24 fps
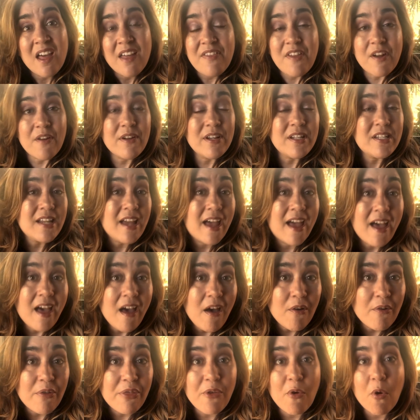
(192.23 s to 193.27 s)
they're into
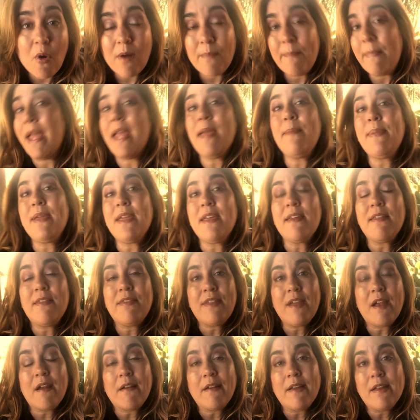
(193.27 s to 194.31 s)
health, or maybe
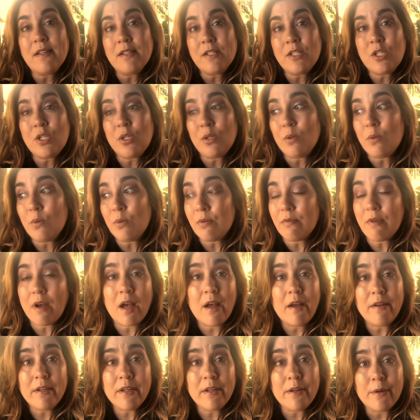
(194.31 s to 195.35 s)
they're into
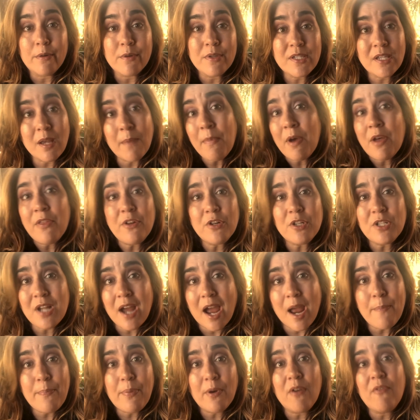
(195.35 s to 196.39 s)
you know, some other
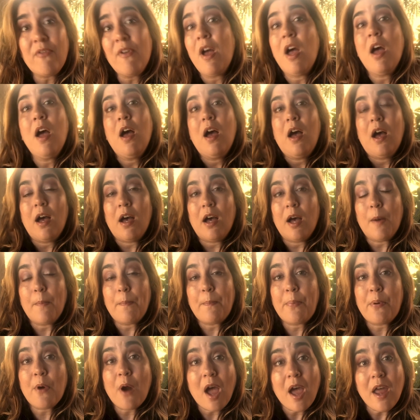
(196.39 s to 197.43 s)
type of
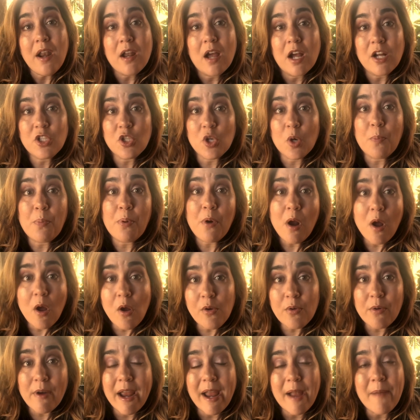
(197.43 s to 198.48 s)
product or
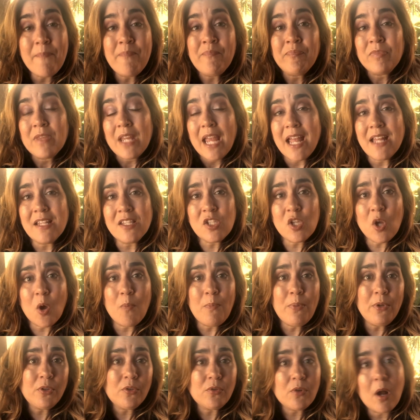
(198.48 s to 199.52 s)
program, and so
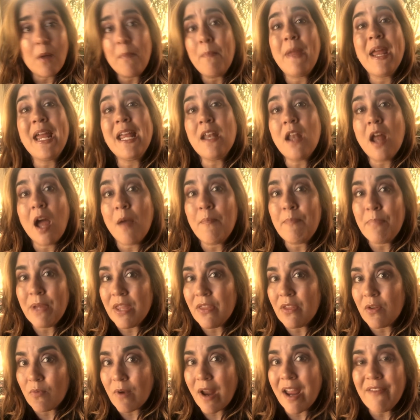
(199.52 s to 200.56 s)
Builderall may not
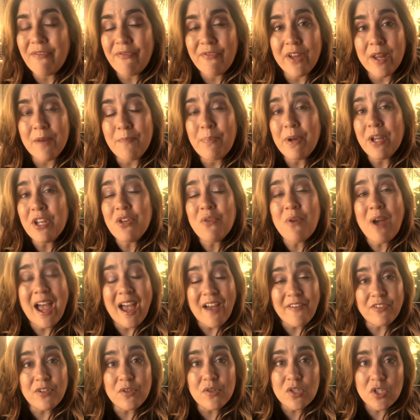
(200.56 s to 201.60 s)
be the right fit. But you
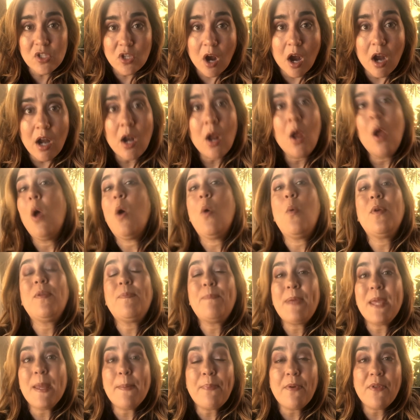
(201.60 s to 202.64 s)
have to start
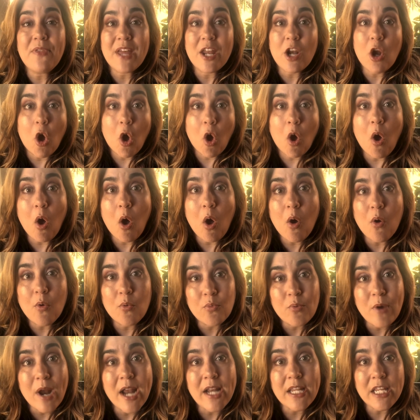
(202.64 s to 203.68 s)
with people that
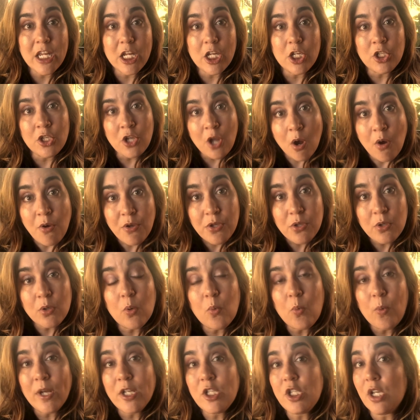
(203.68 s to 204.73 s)
already know you,
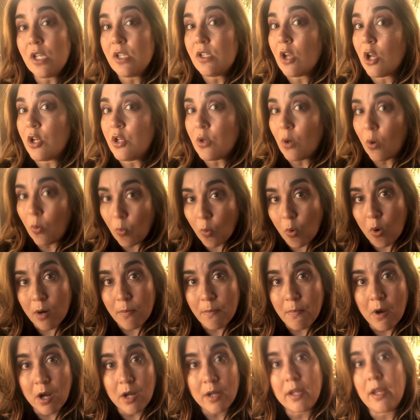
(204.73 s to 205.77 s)
which is your
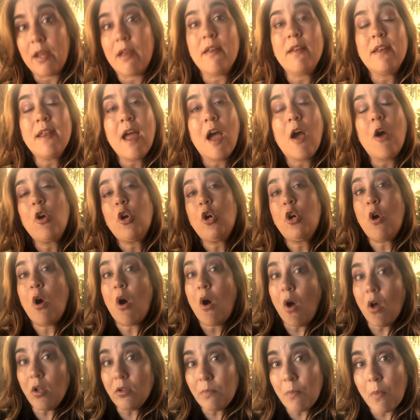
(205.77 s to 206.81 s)
warm market. Now,
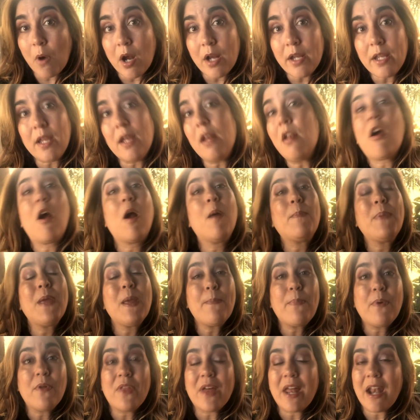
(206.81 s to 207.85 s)
cold market are
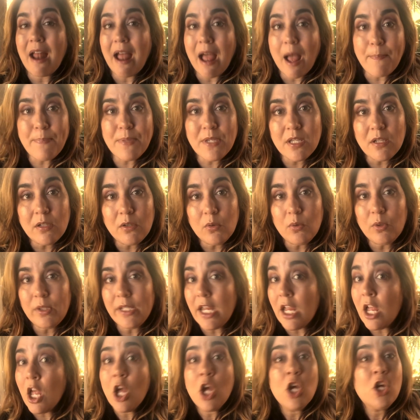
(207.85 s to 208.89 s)
people that
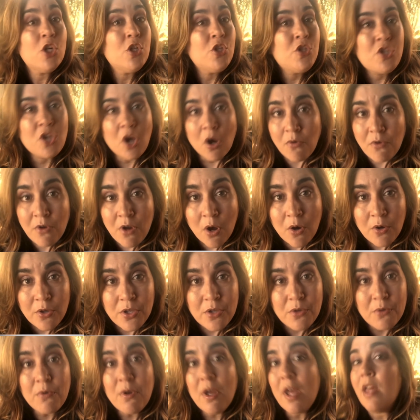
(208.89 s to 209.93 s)
absolutely don't know
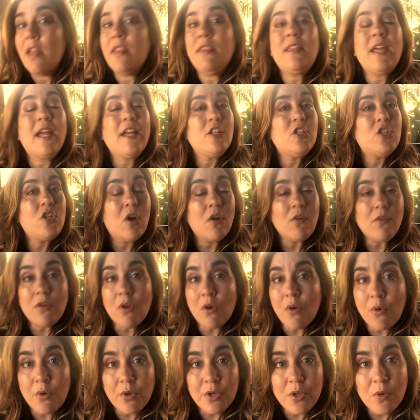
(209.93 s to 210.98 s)
you. They don't
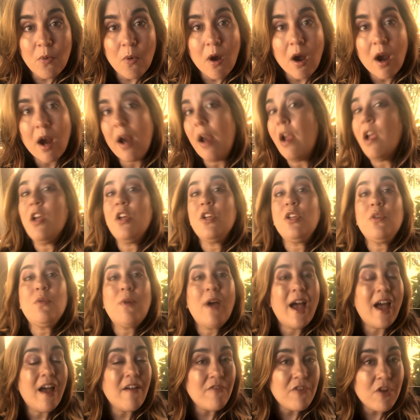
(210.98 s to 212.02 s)
know who you are. You
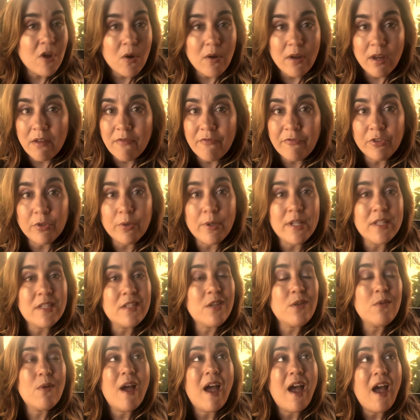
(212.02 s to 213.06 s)
have no
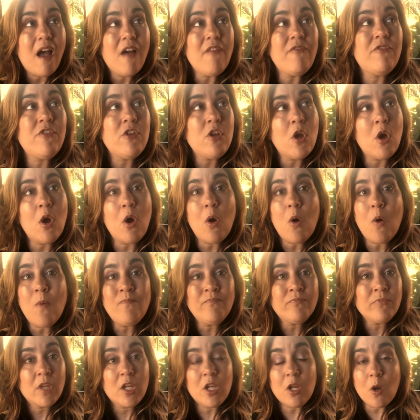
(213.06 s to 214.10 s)
influence. You have no,
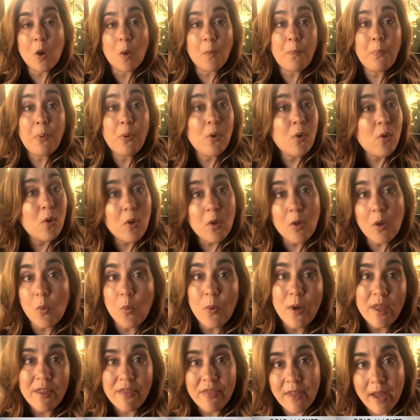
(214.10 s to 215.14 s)
you know, pull
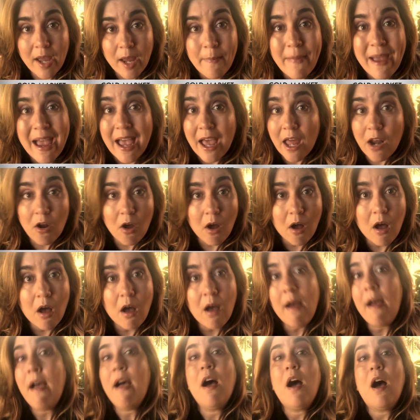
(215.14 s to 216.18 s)
with them at
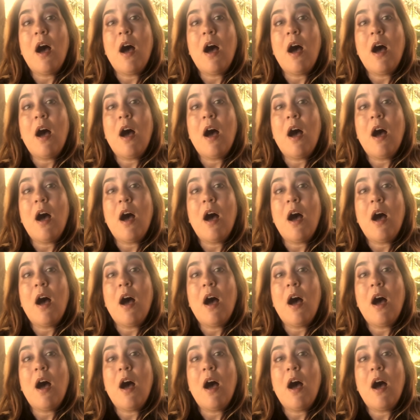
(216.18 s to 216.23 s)
all.